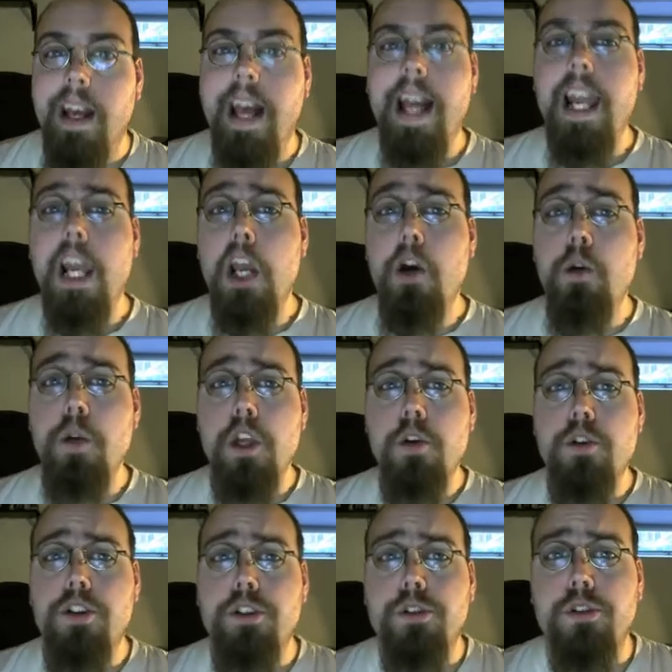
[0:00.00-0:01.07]
Hello
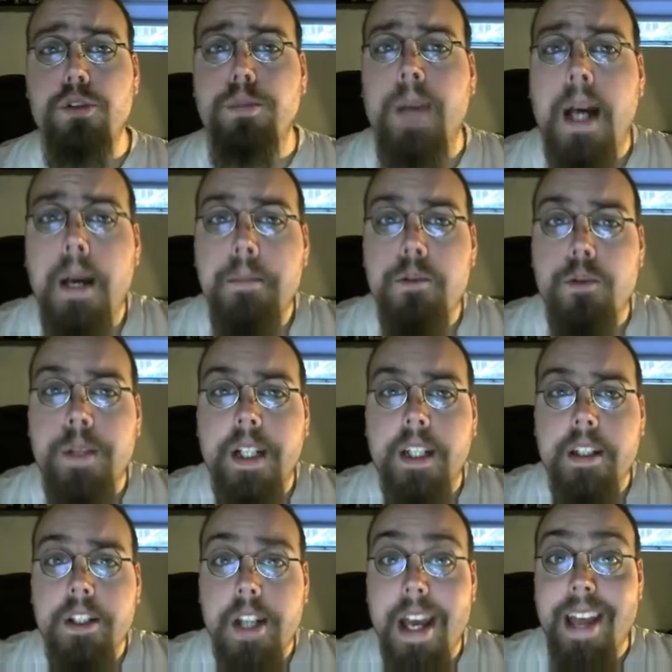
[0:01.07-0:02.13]
YouTube, I'm
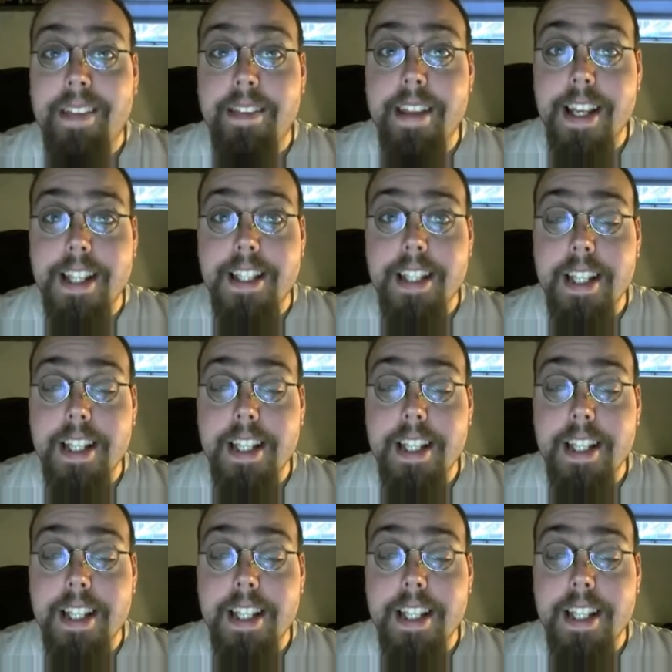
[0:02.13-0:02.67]
Drominicus and this